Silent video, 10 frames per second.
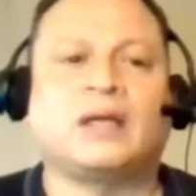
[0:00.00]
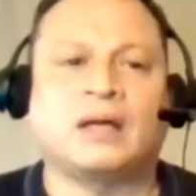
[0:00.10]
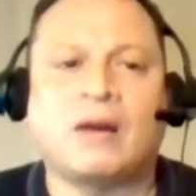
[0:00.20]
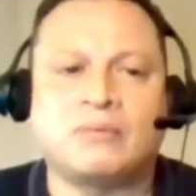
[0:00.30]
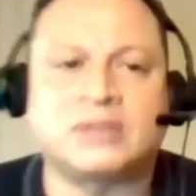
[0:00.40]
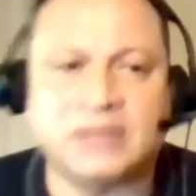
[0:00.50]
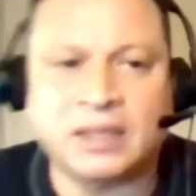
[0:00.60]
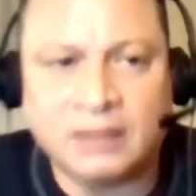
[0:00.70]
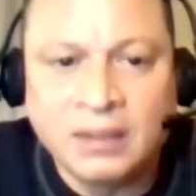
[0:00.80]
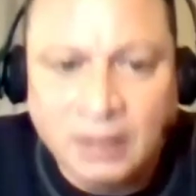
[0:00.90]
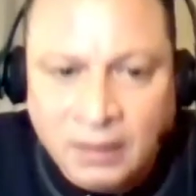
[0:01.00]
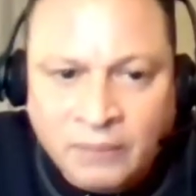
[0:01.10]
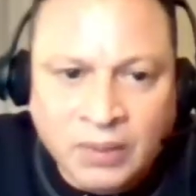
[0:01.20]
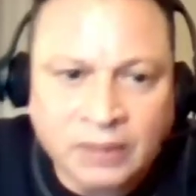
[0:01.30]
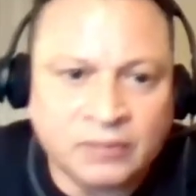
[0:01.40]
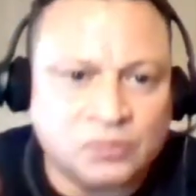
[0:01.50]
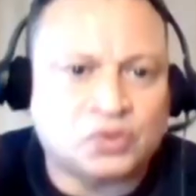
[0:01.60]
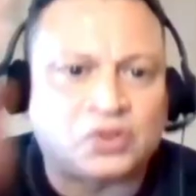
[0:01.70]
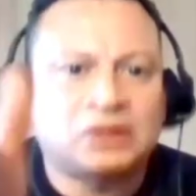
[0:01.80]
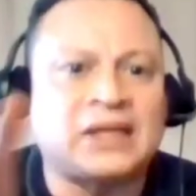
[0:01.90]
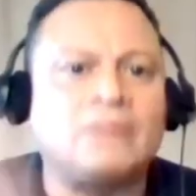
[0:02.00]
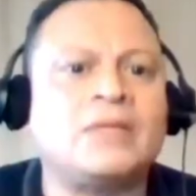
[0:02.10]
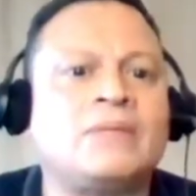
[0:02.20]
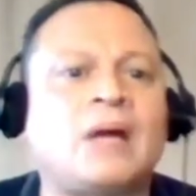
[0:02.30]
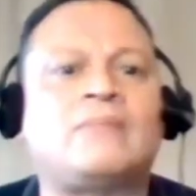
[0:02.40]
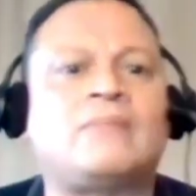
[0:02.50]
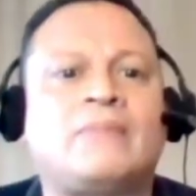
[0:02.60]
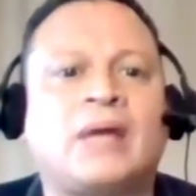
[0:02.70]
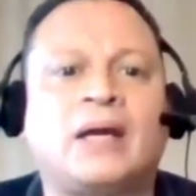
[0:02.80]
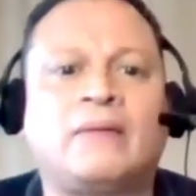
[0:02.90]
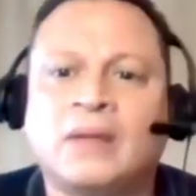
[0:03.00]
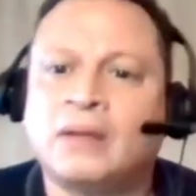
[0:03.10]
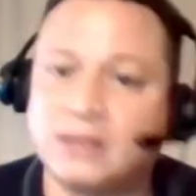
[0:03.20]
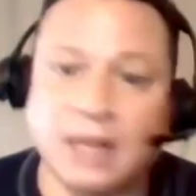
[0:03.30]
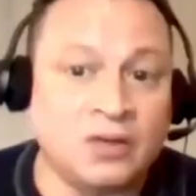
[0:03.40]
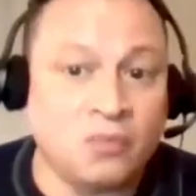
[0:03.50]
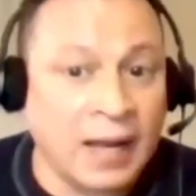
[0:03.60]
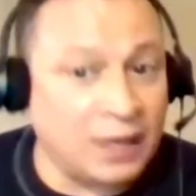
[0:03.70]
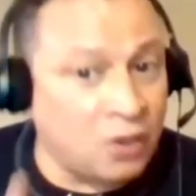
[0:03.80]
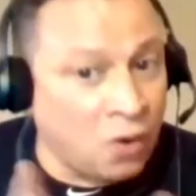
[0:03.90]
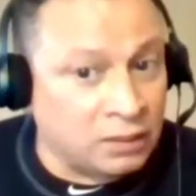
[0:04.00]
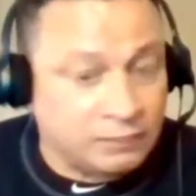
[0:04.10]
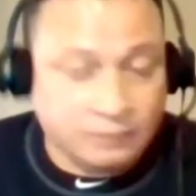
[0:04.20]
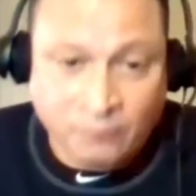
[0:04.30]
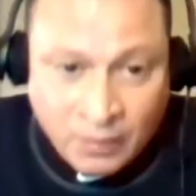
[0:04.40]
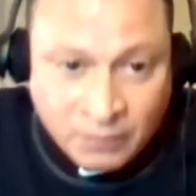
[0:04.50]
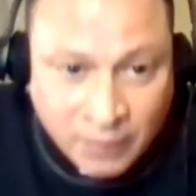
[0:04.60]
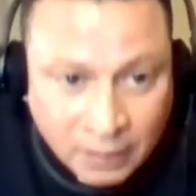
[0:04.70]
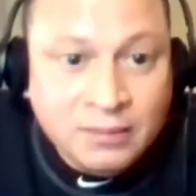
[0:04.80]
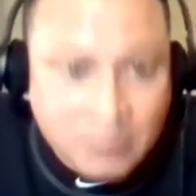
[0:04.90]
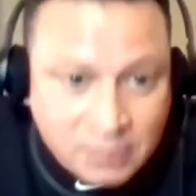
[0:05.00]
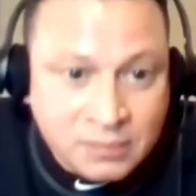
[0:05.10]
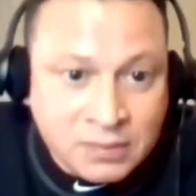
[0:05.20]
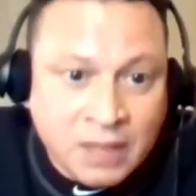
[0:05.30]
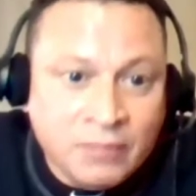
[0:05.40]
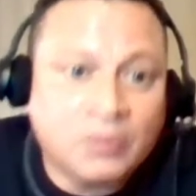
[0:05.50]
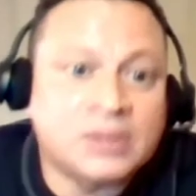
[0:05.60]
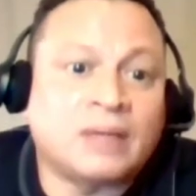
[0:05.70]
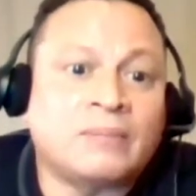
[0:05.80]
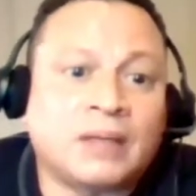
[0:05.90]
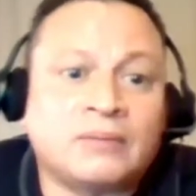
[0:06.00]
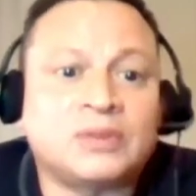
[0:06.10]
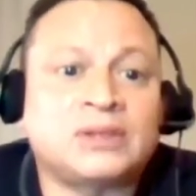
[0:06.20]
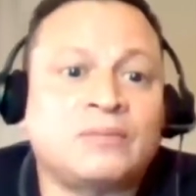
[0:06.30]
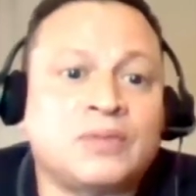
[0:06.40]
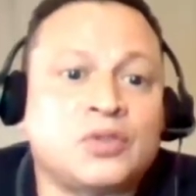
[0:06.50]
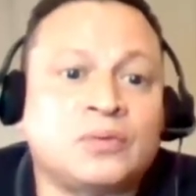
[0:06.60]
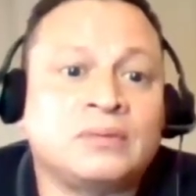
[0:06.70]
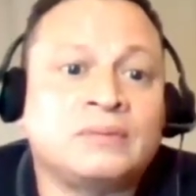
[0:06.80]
yeah, I well, would say, but tell me, my, my man, Dana White, call him. But tell me what's up, man. What's up with you?